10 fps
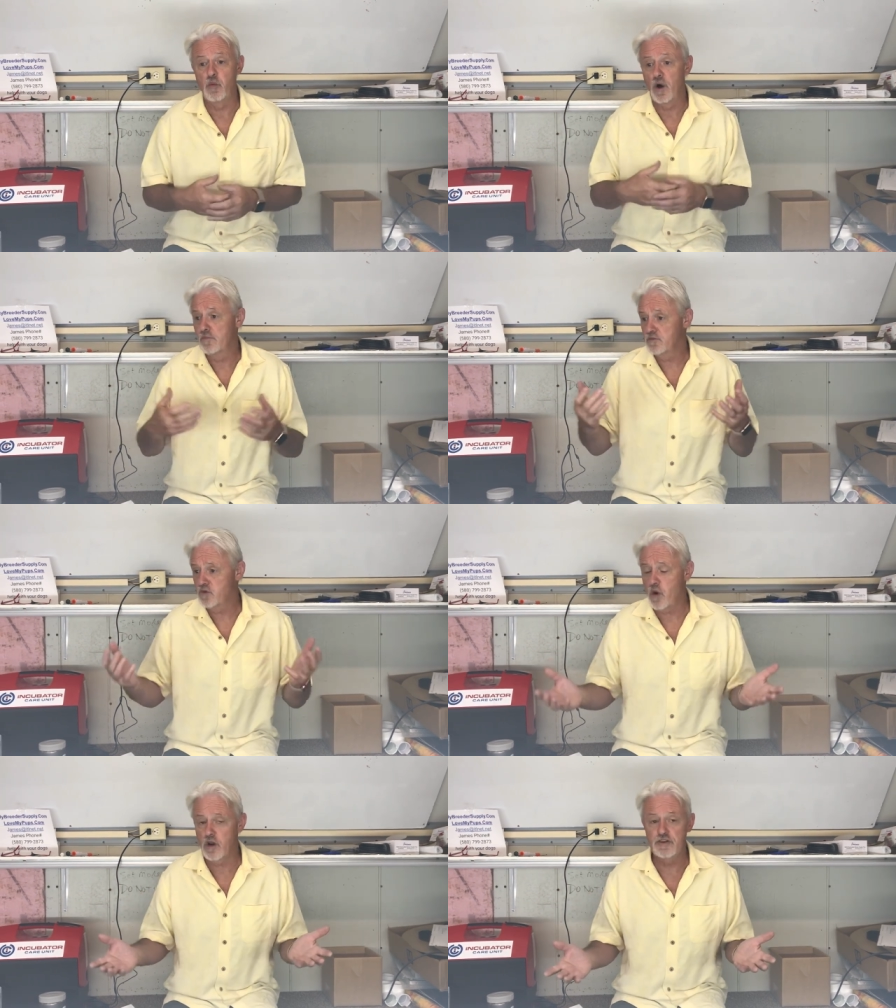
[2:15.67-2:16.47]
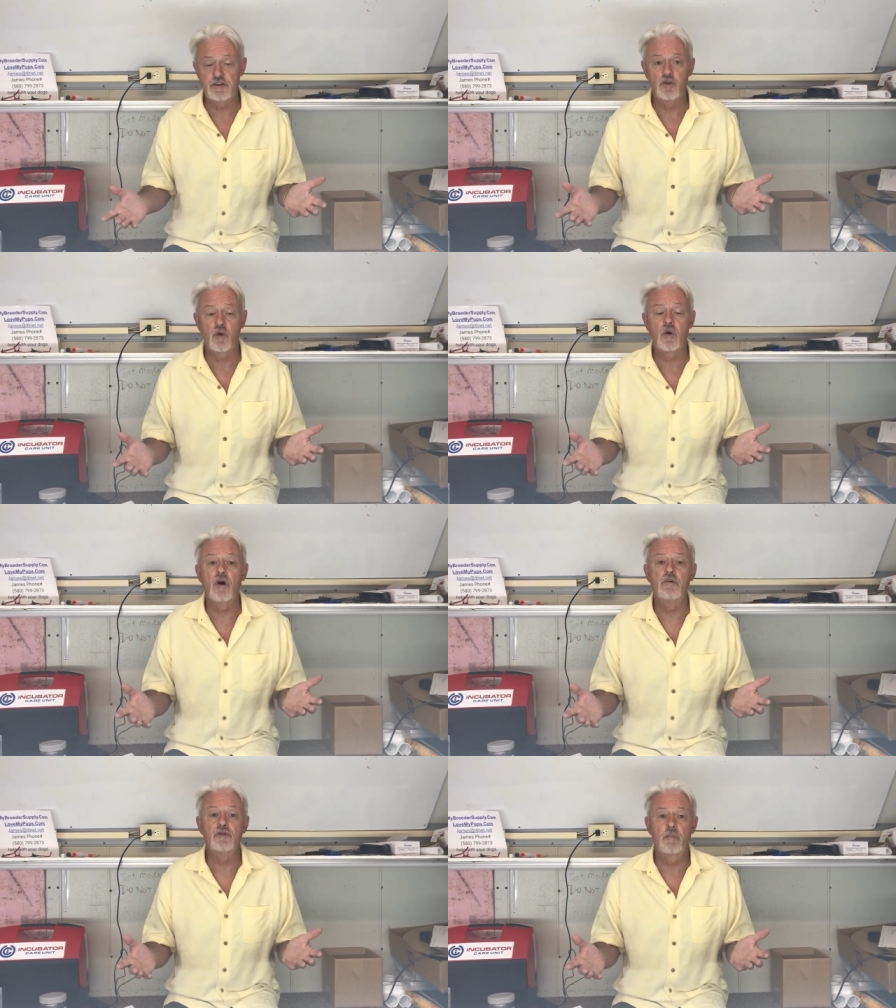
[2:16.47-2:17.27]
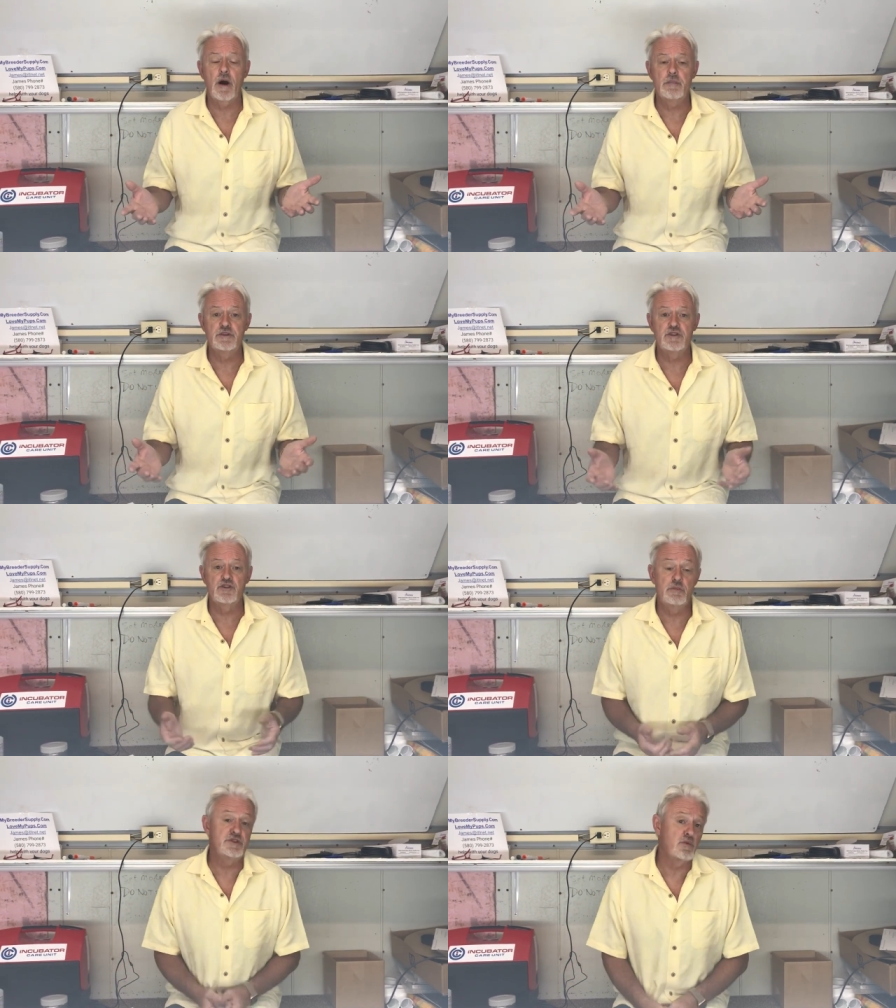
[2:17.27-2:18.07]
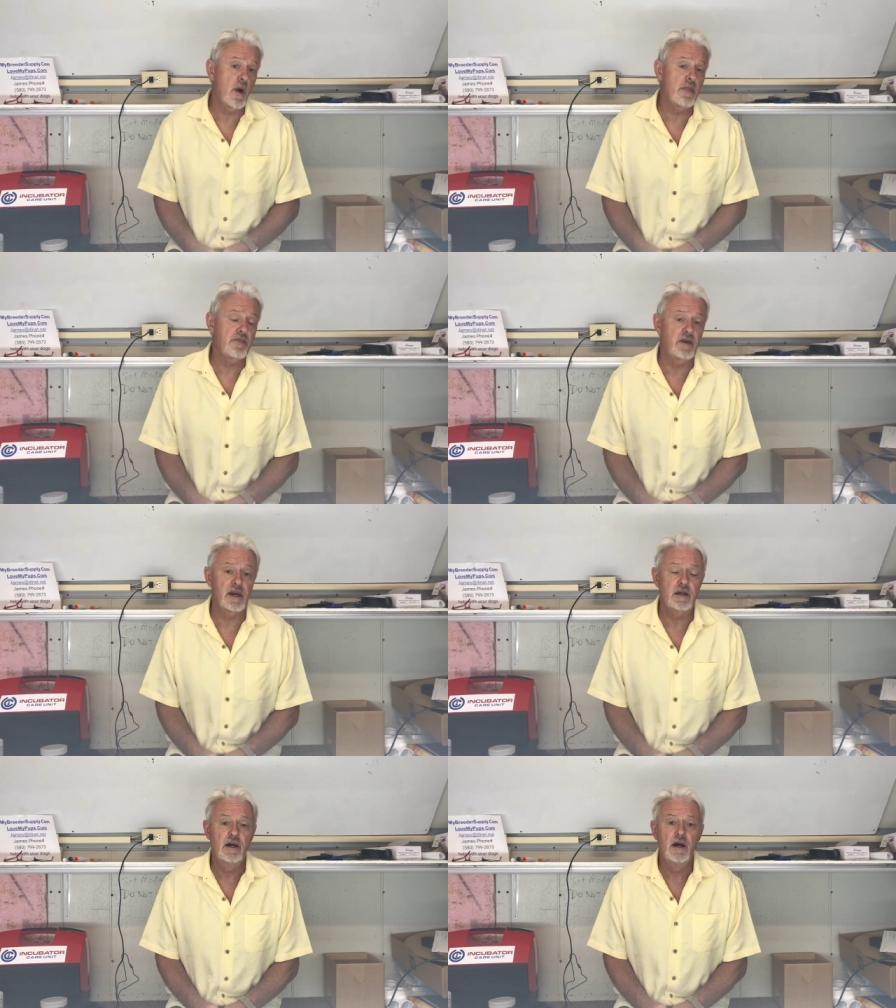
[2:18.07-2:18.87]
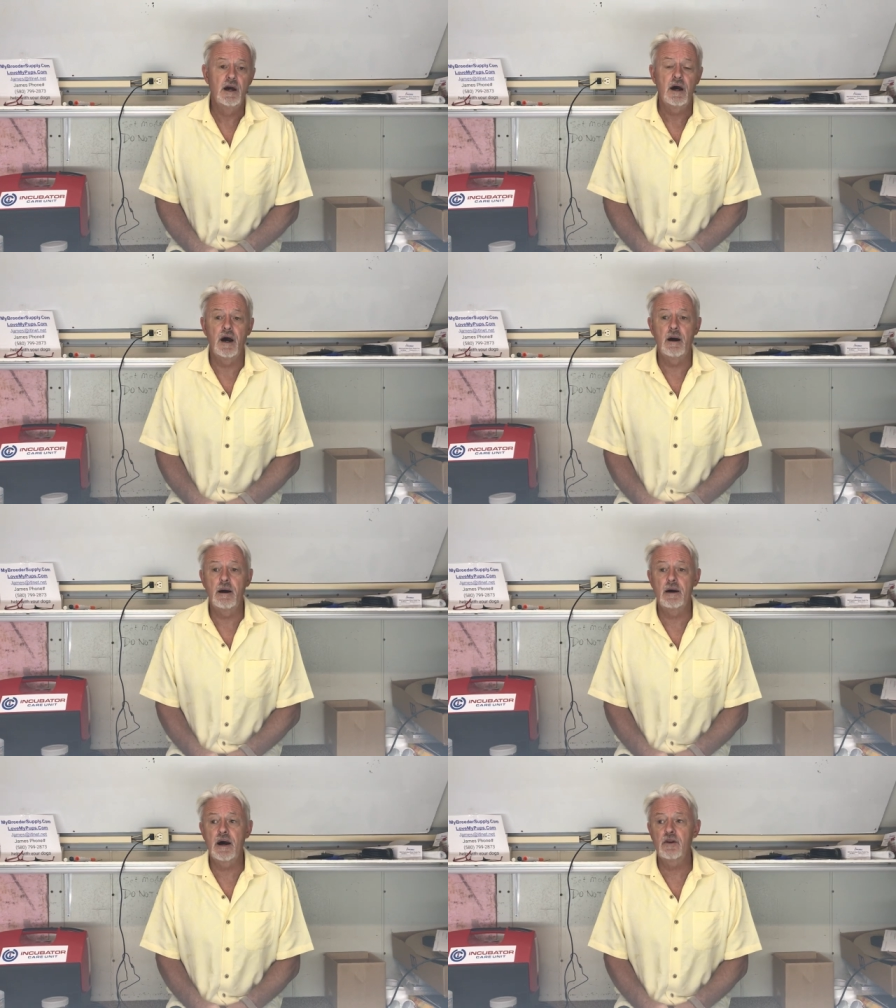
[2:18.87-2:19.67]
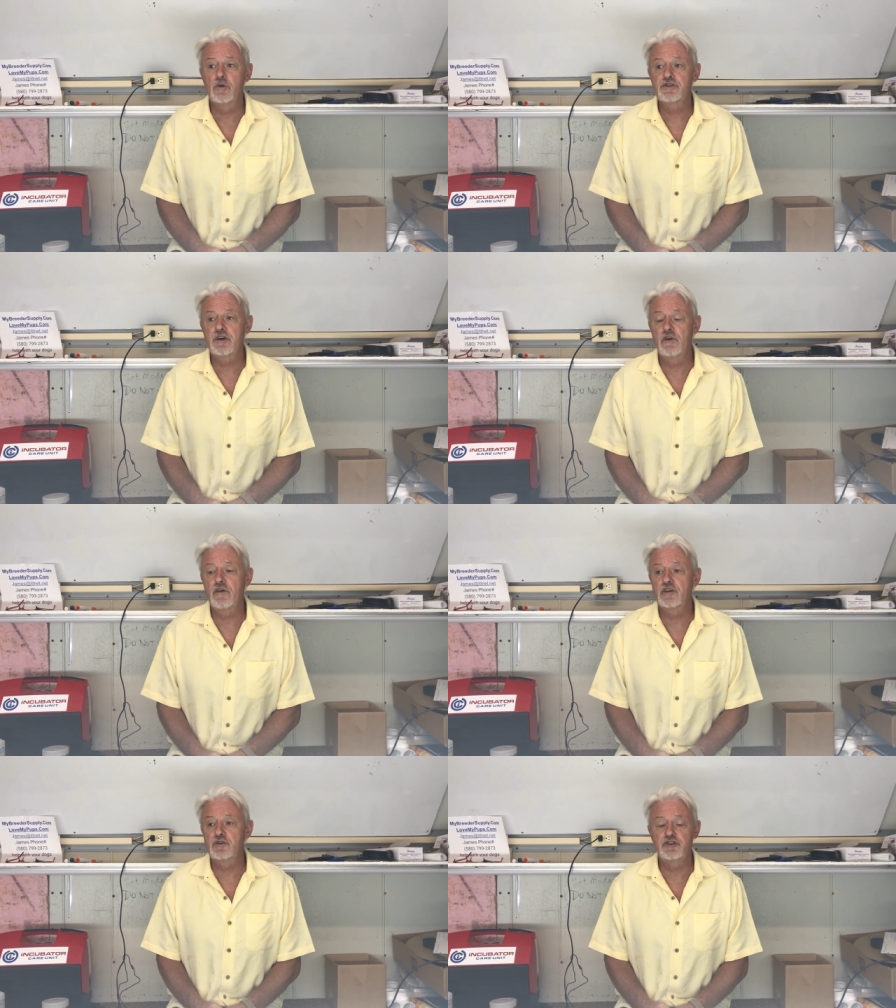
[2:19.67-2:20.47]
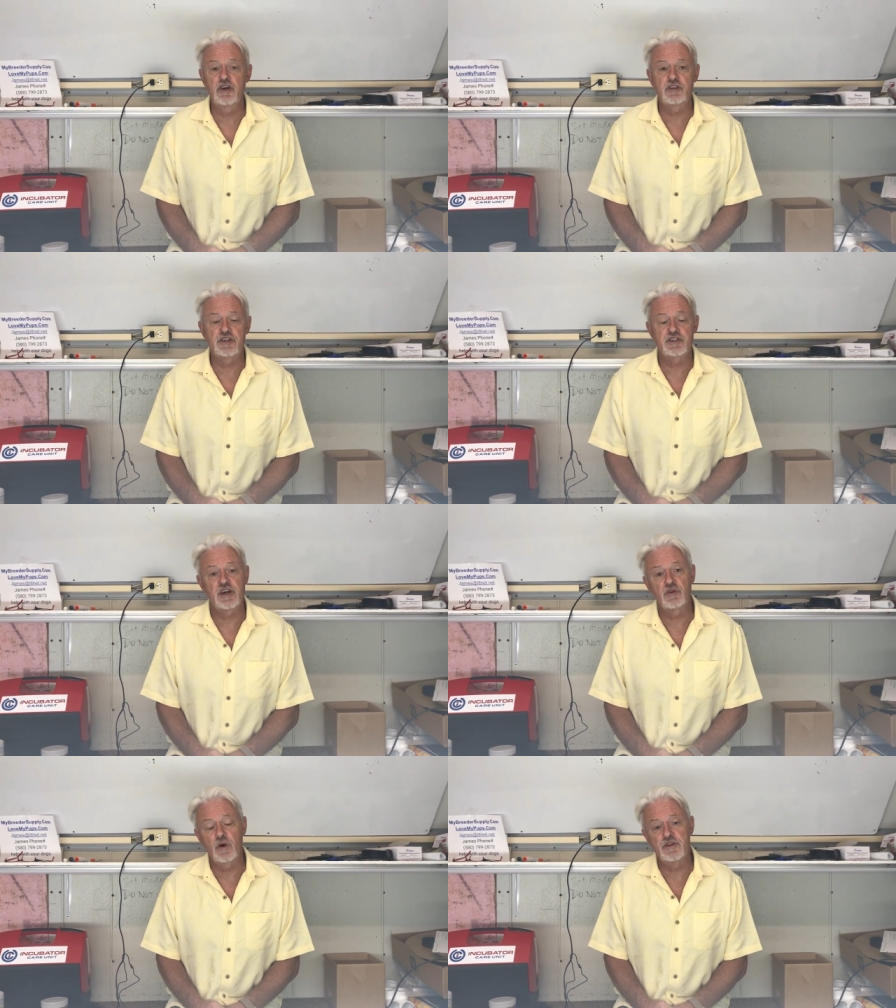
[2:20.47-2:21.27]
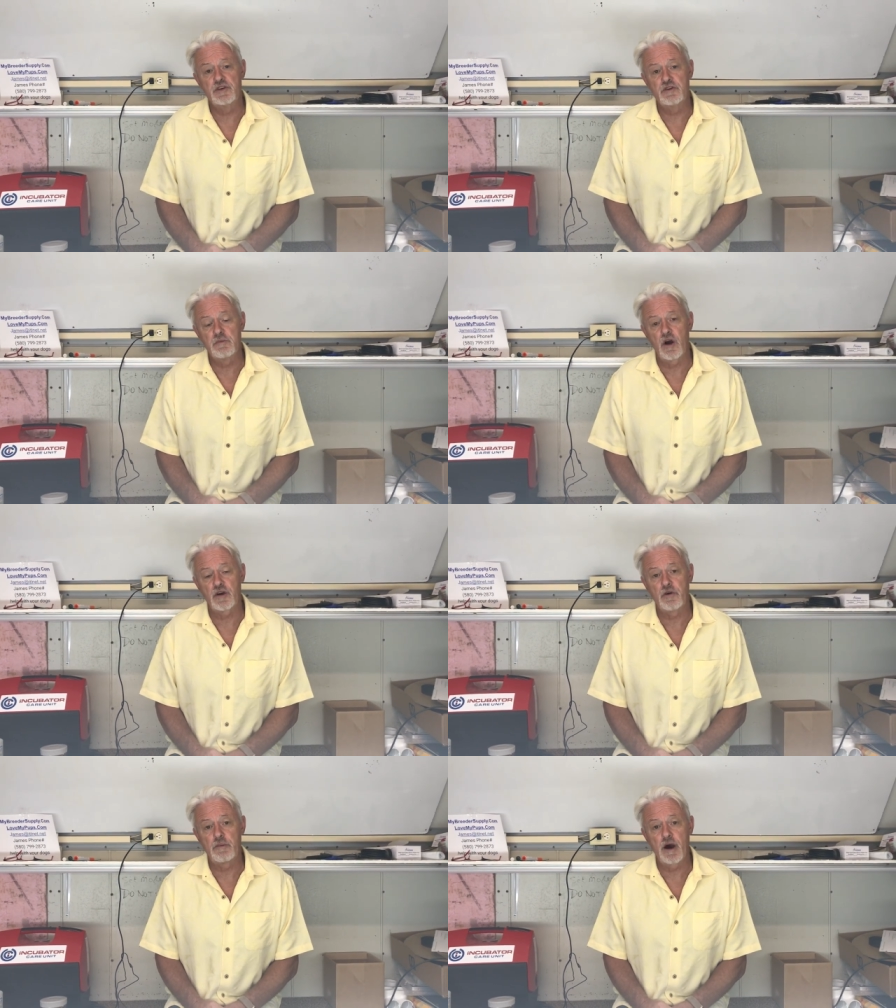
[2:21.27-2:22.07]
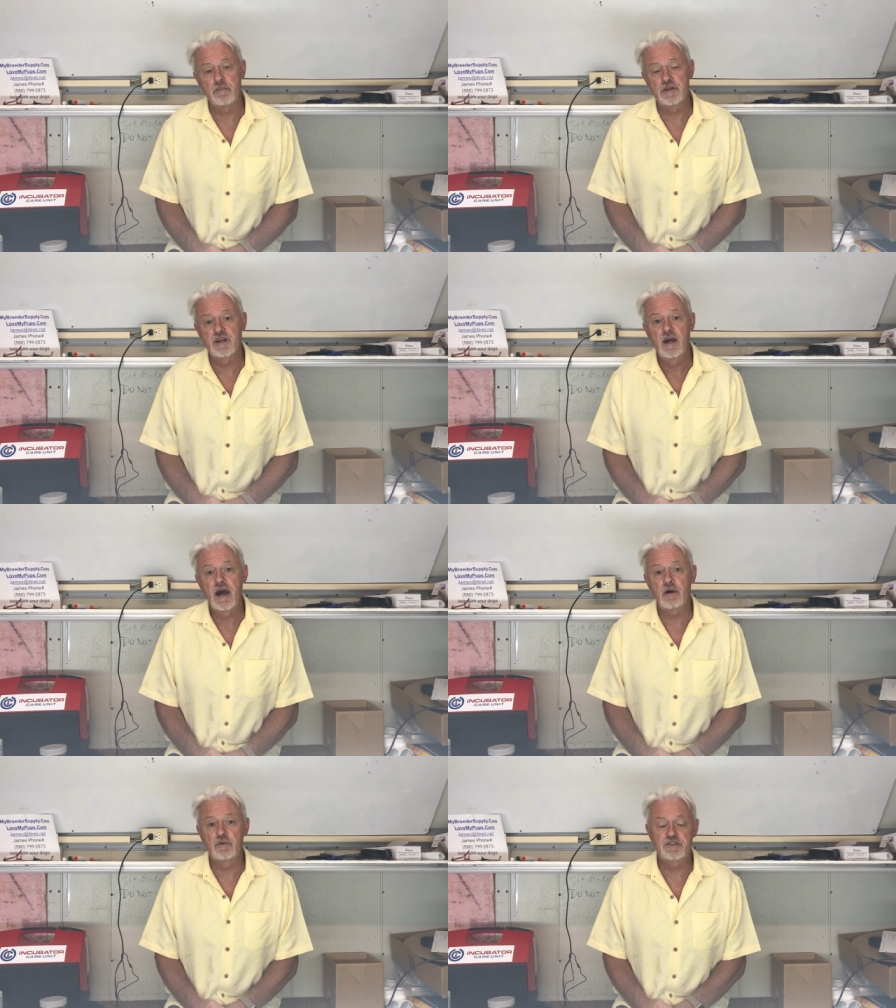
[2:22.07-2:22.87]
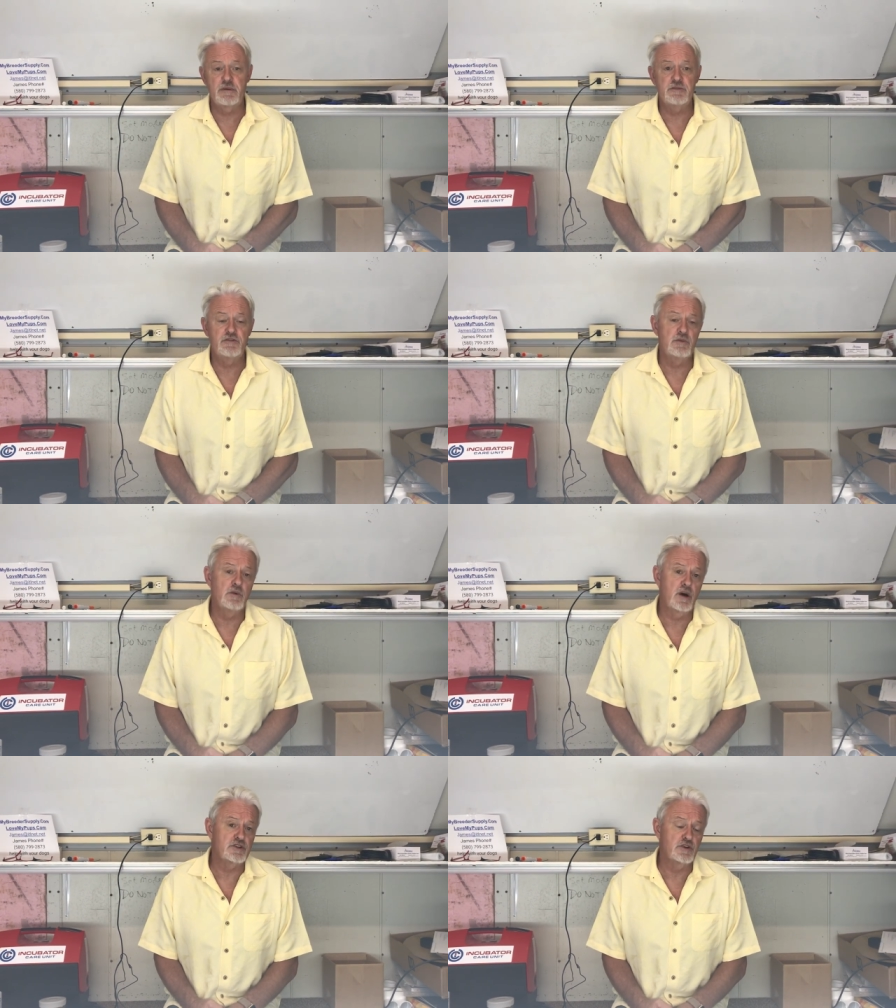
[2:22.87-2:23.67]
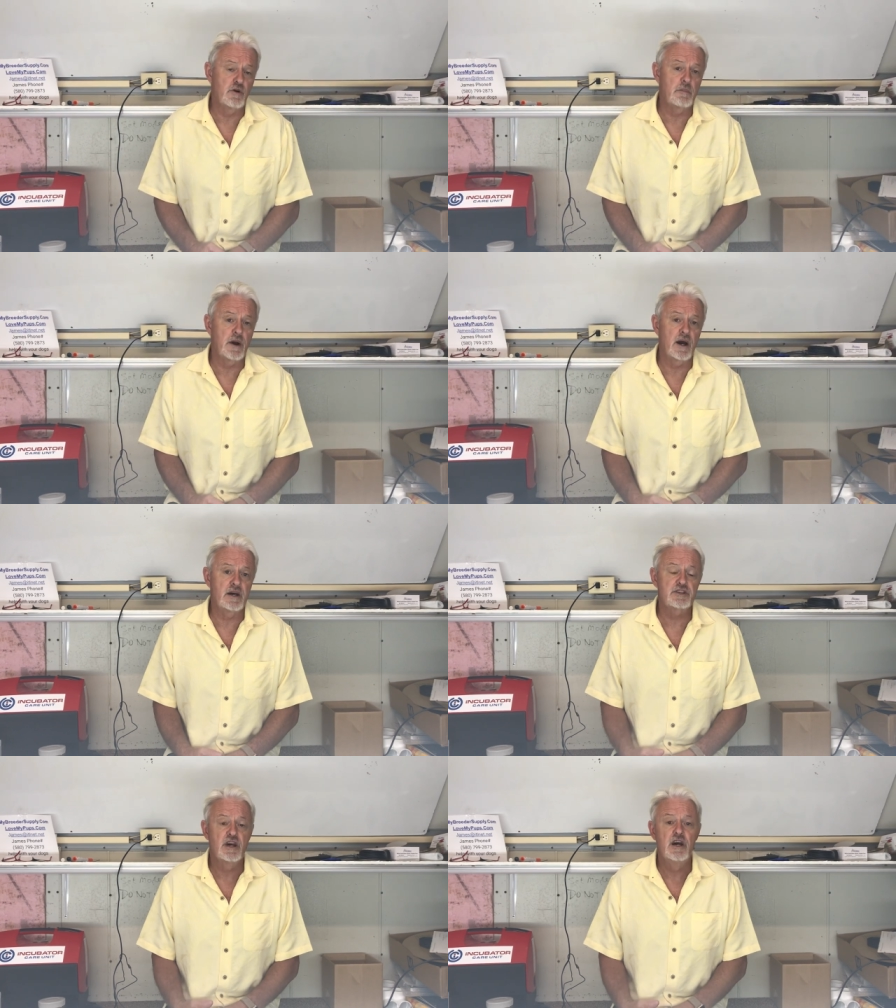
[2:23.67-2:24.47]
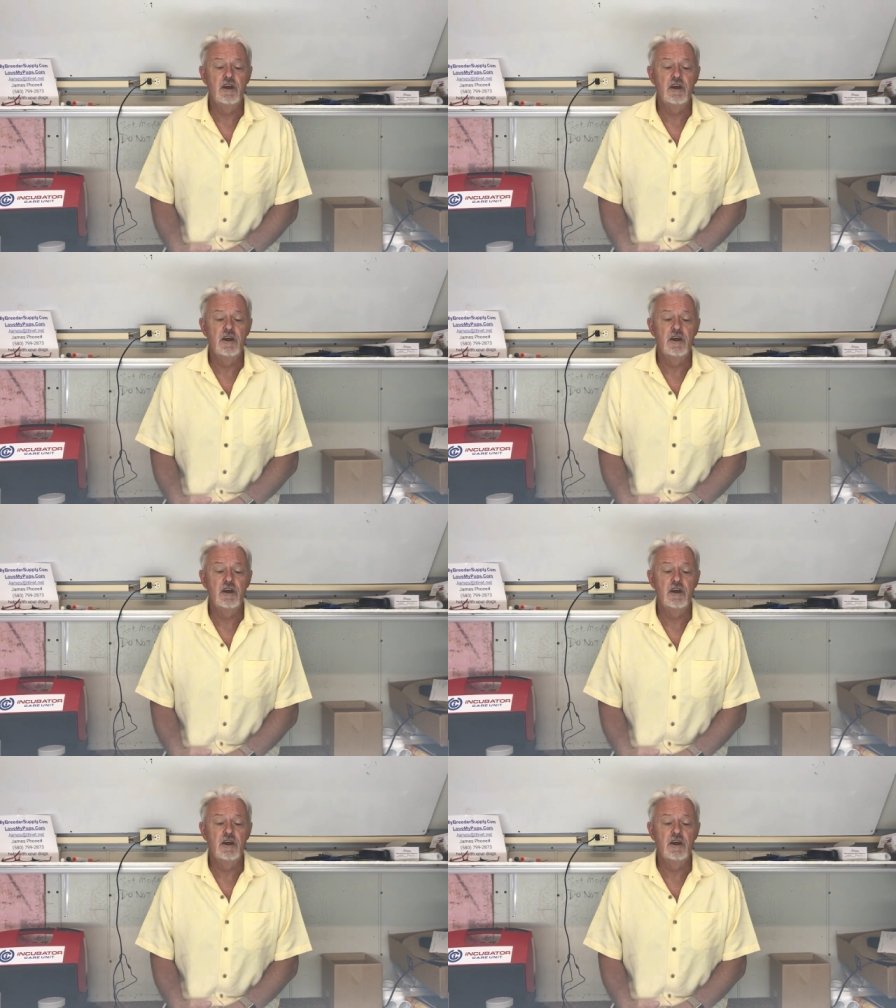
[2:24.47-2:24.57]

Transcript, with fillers: Well, quality of your of your puppies is obviously one thing uh, and also, to a certain extent, the way that you market your puppies, how receptive you are to your buyers,